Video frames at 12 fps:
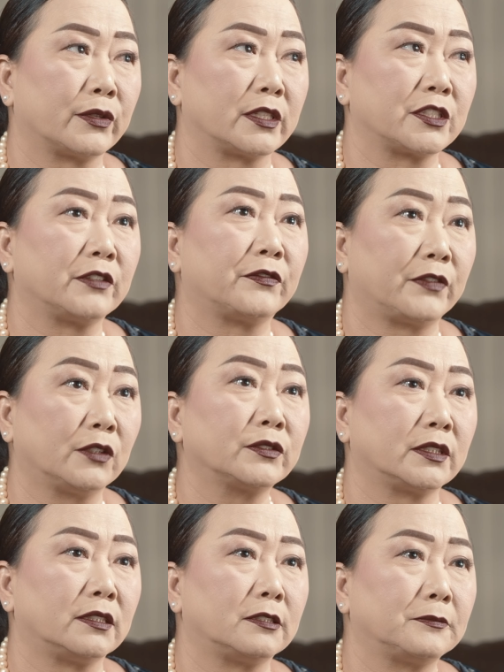and she
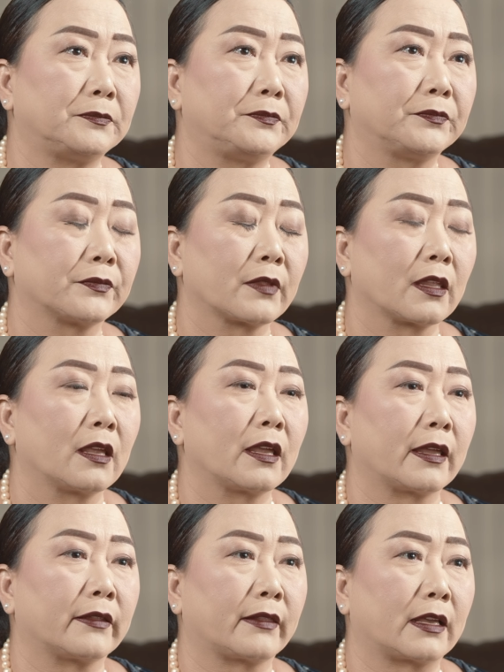felt it.
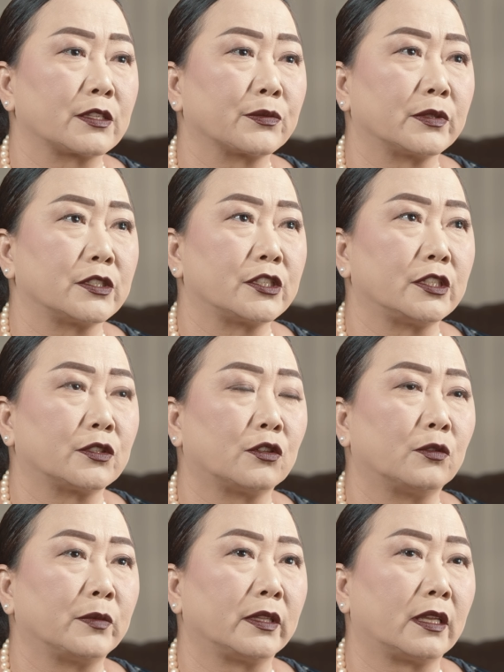And that's when she
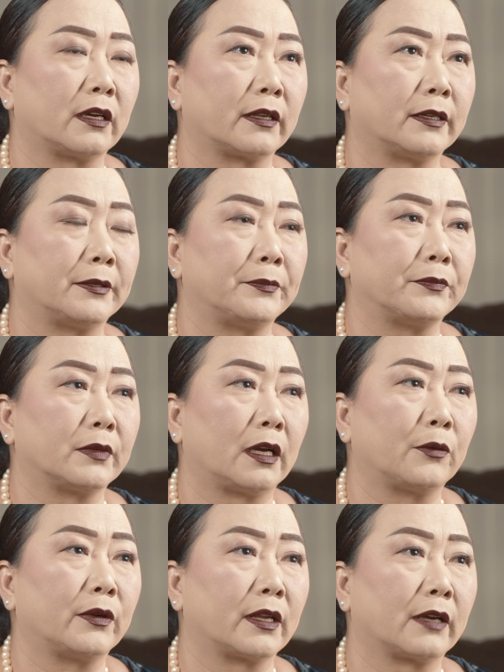told me that
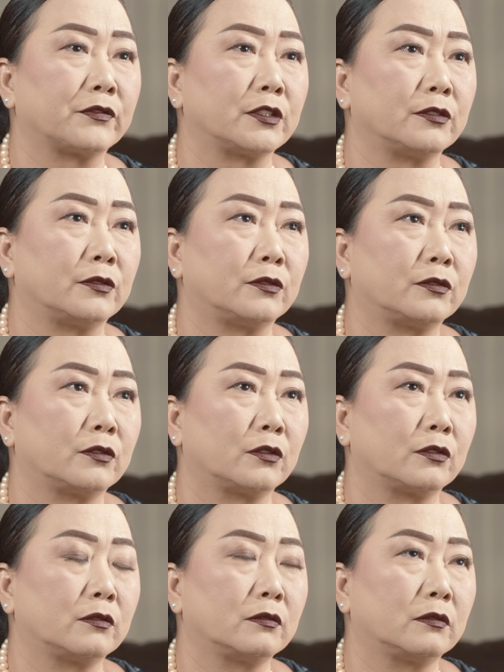I would have to
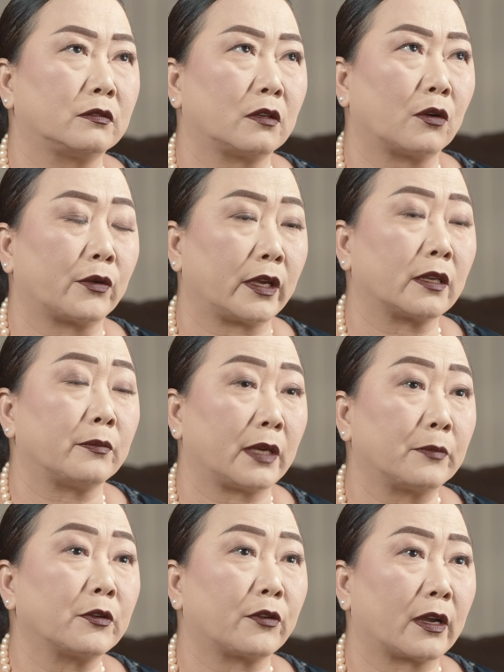go get a
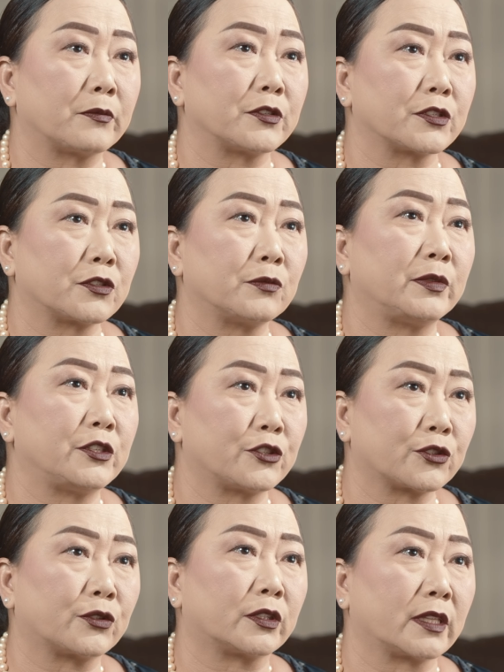mammogram just to be
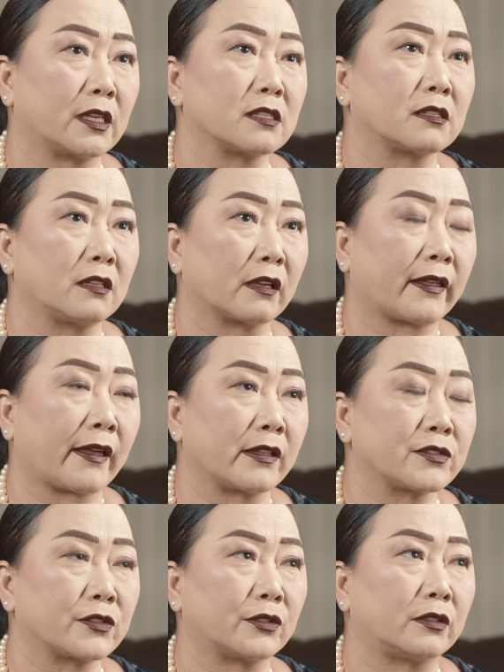sure that it's not
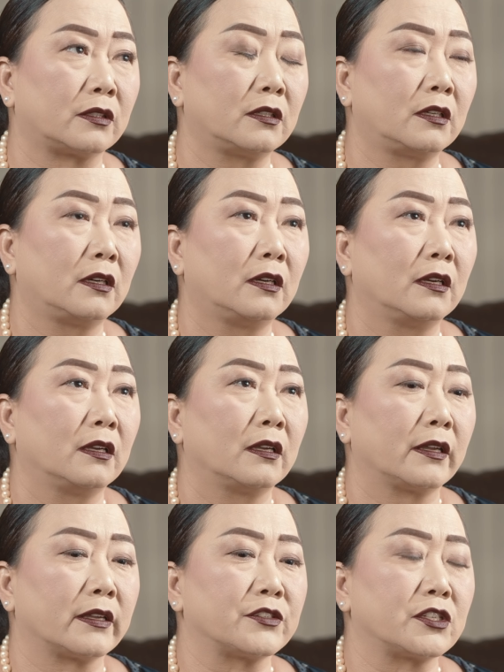cancer.
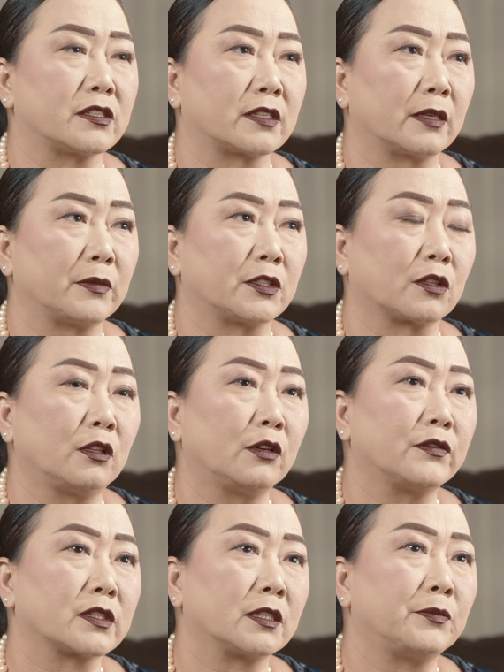And she sent me to
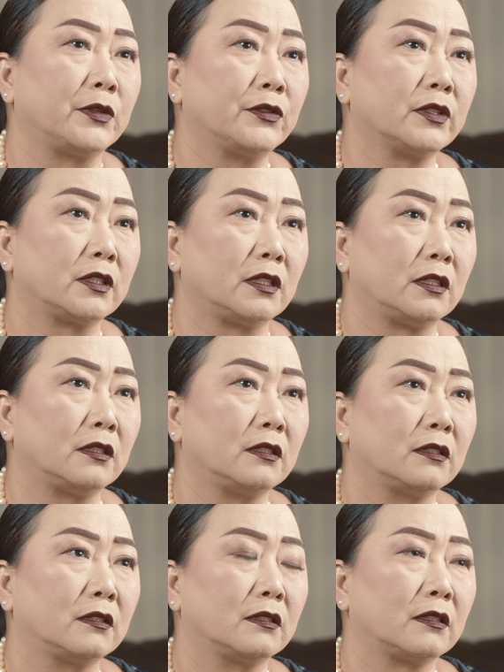Clovis Community,
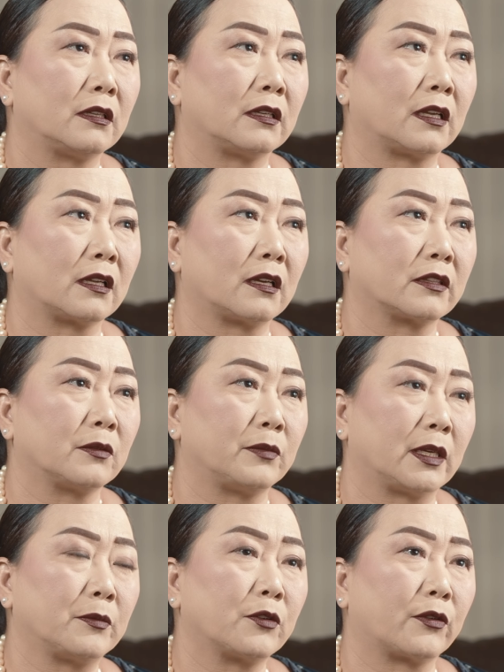and I got the
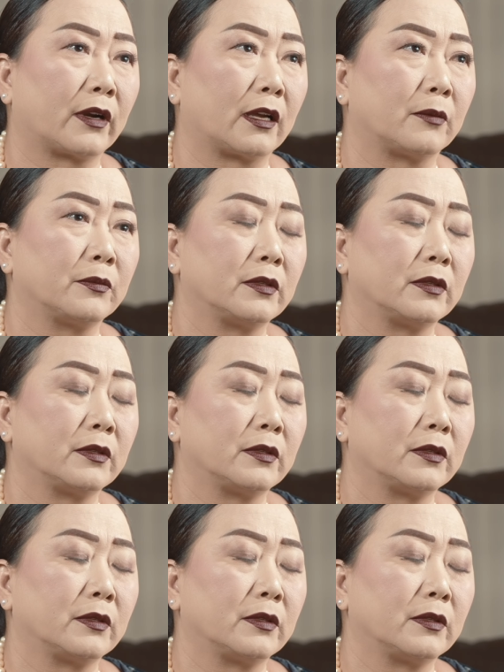mammogram.